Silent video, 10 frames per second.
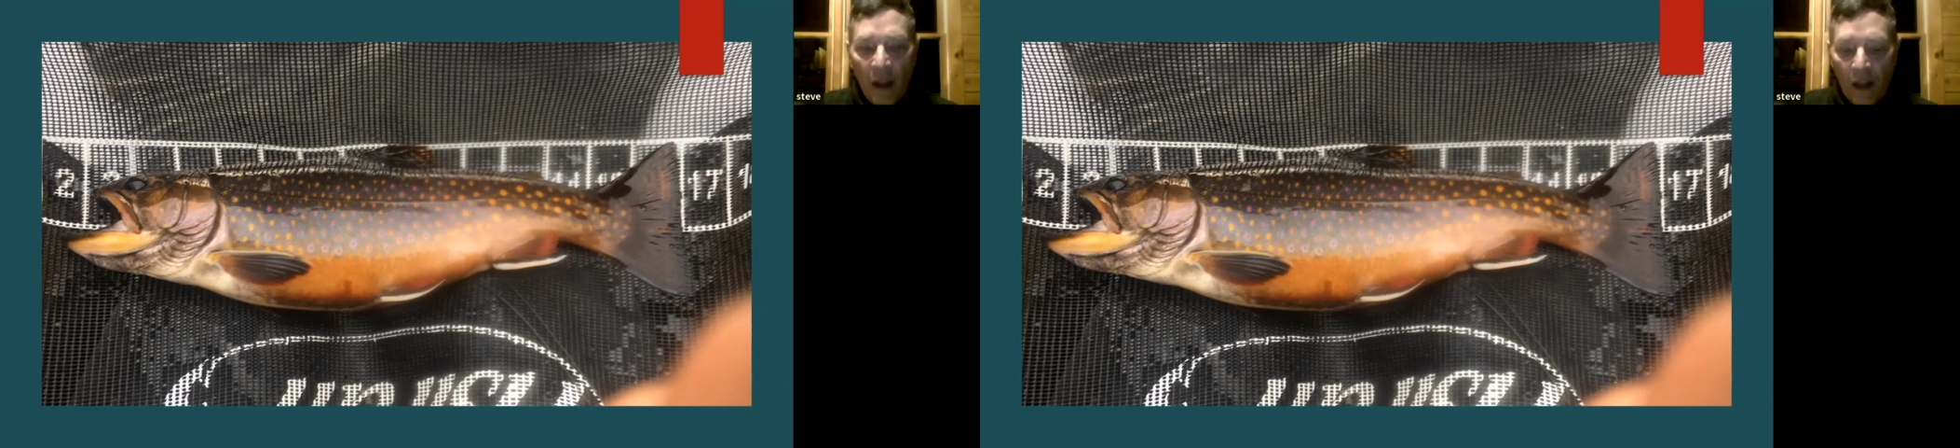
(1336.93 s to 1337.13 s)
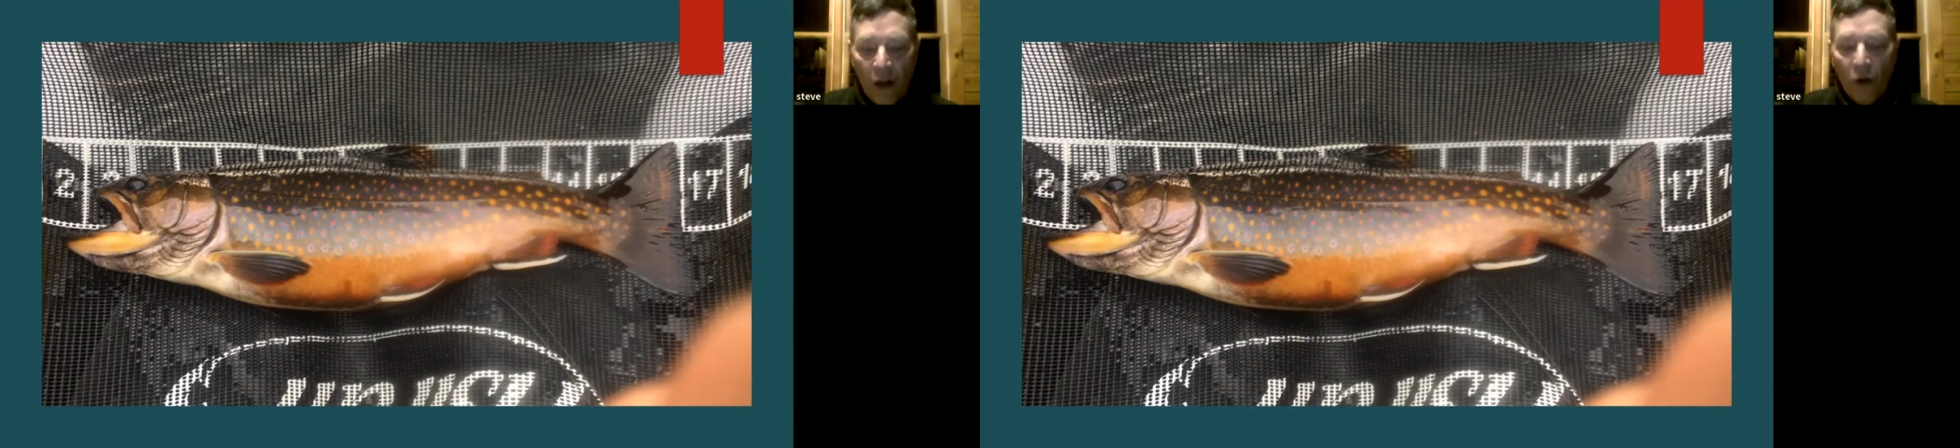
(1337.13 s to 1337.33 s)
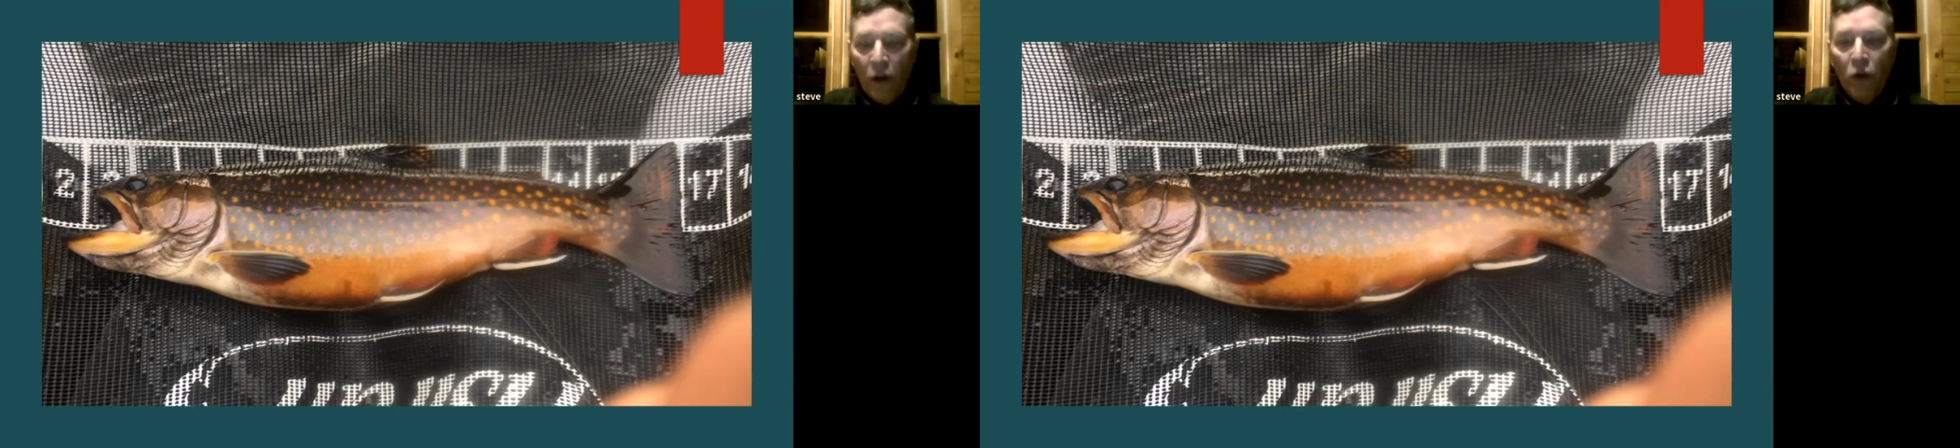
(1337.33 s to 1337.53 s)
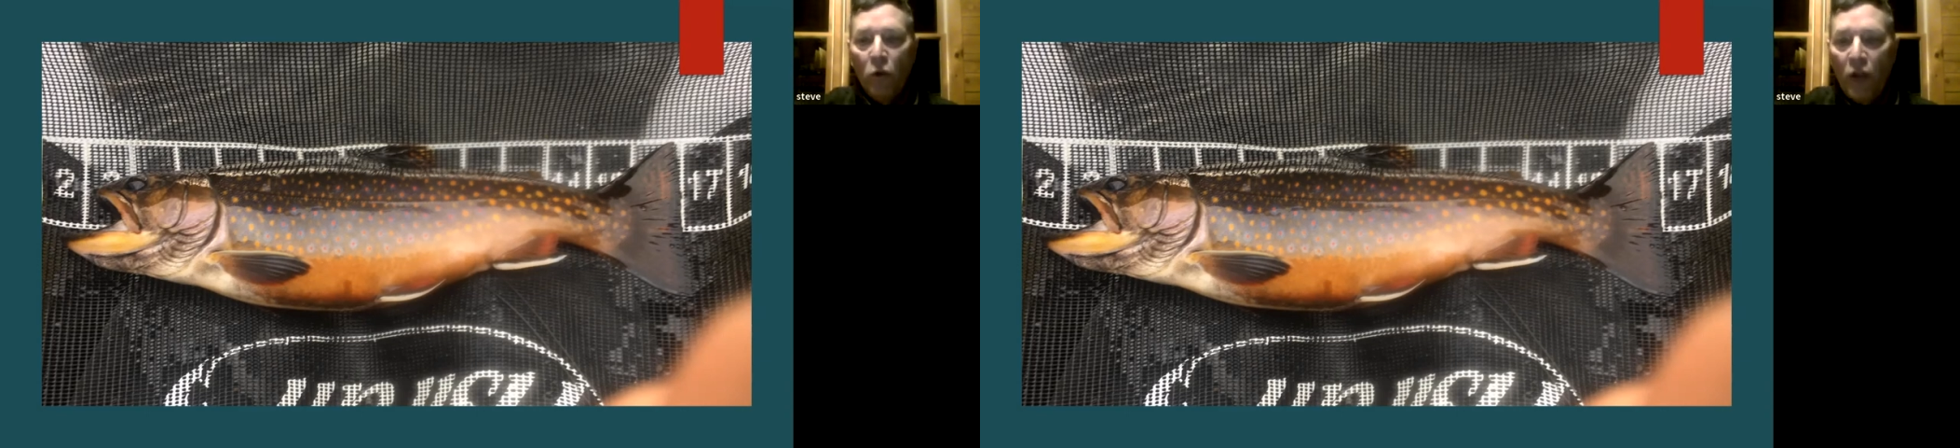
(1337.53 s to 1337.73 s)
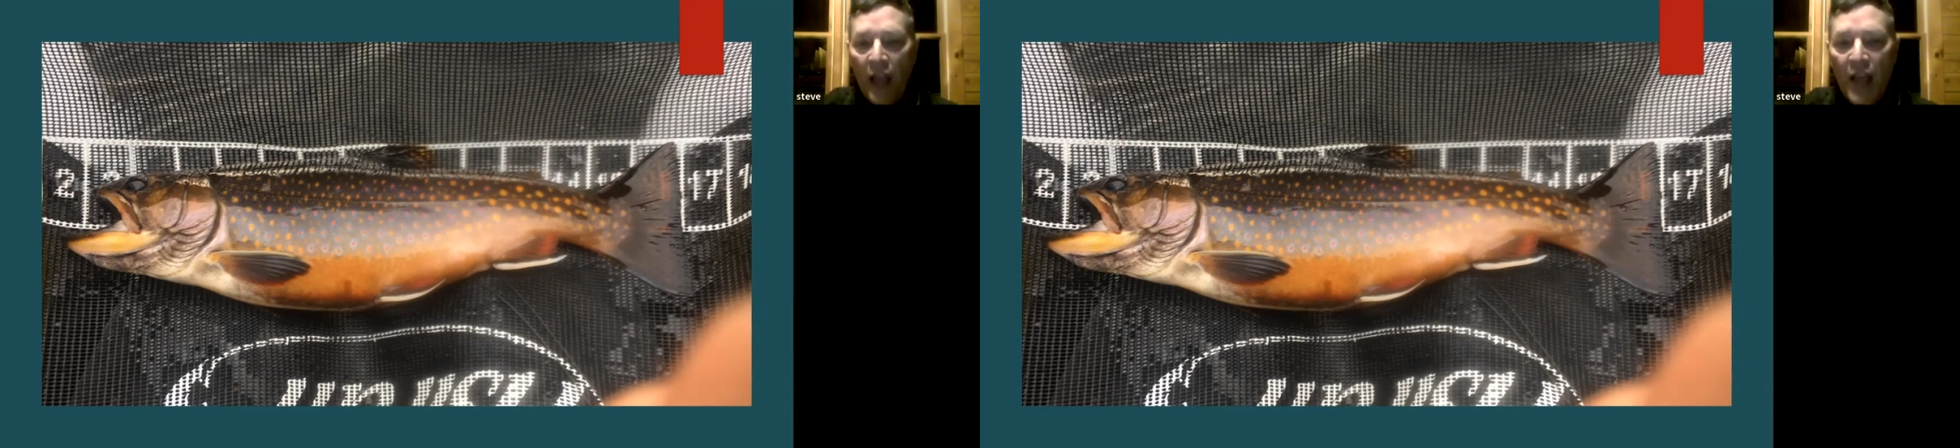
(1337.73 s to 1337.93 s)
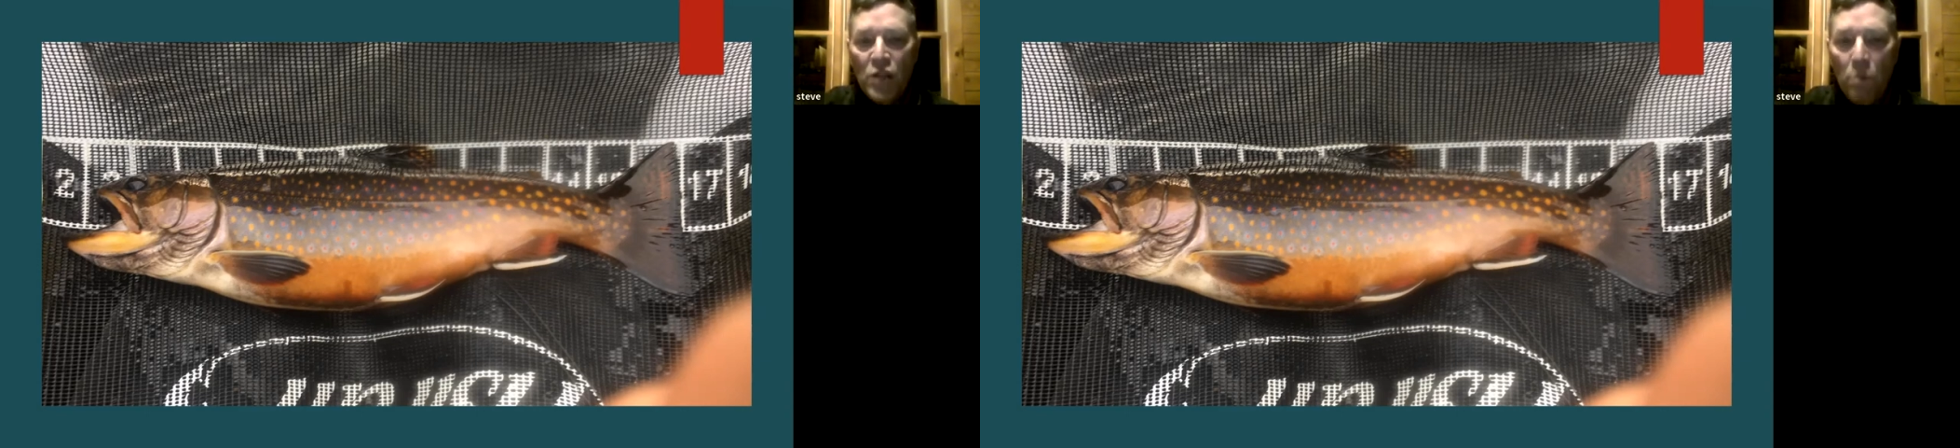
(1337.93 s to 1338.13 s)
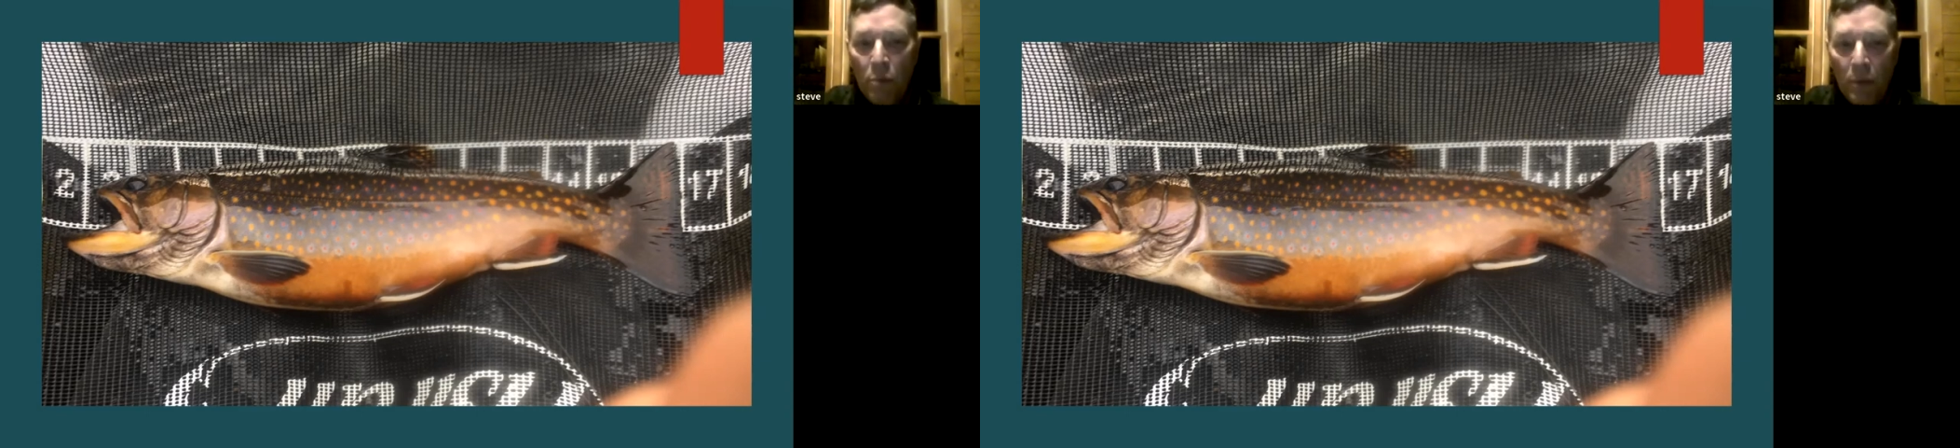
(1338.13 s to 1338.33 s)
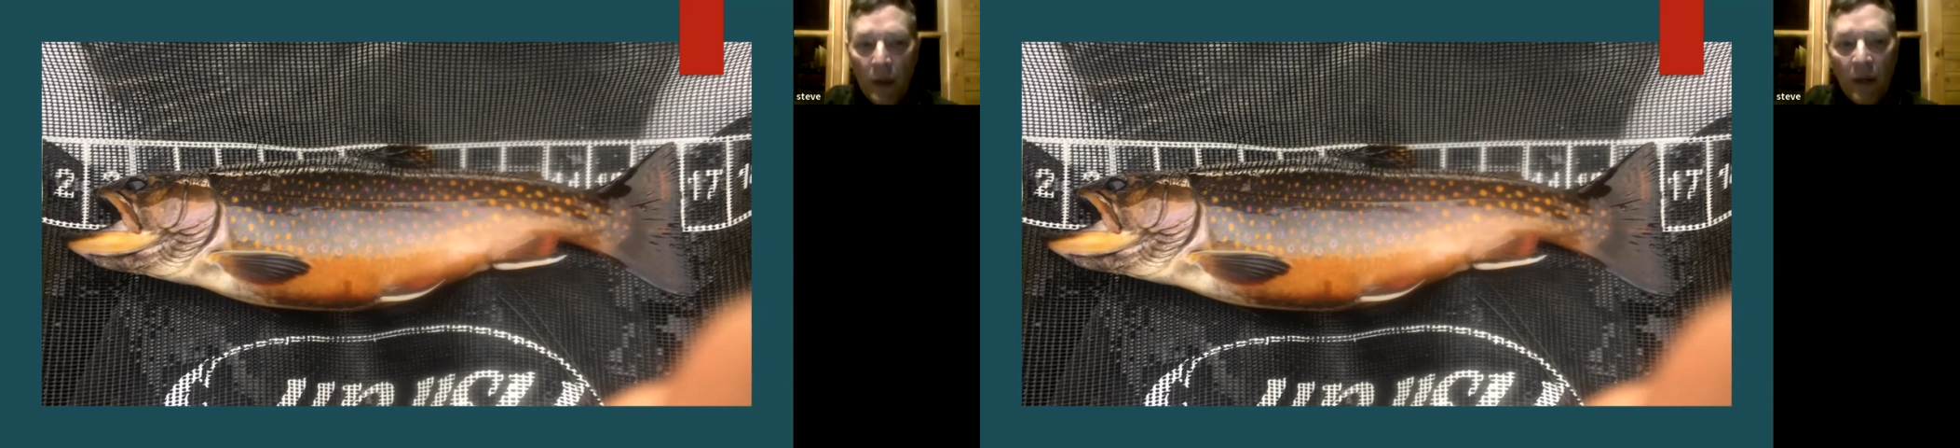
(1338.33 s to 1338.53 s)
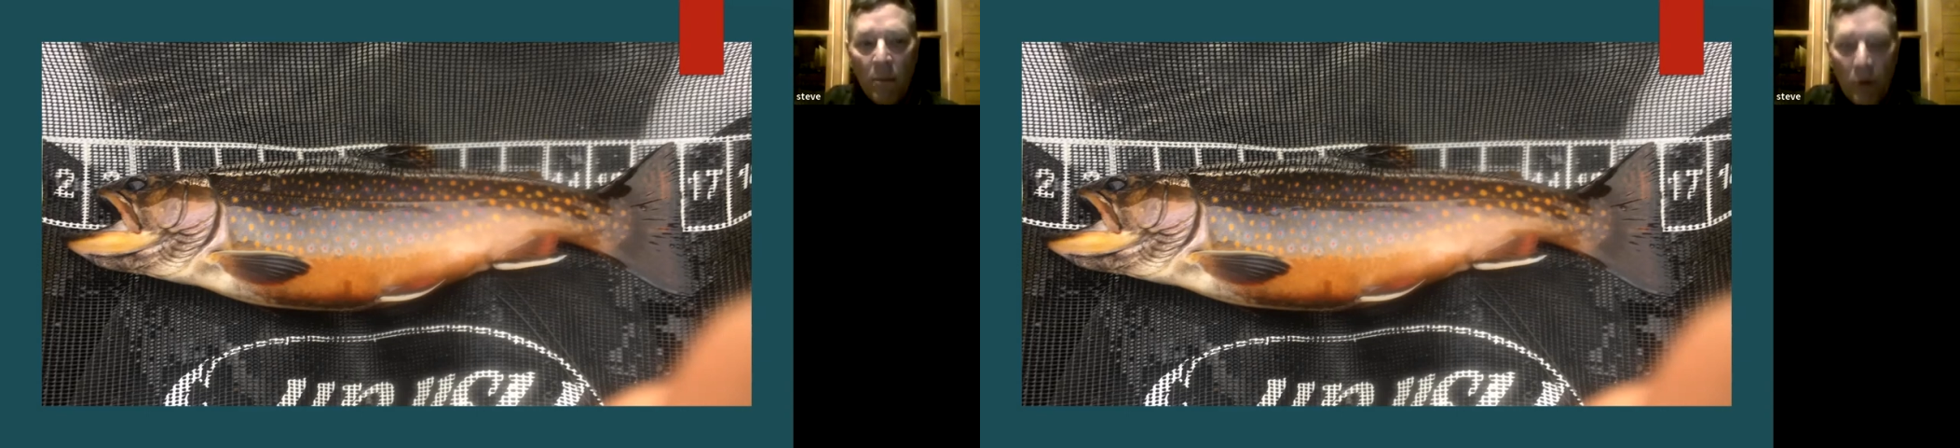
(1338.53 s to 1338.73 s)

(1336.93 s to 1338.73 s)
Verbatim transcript: you know, you'll catch big,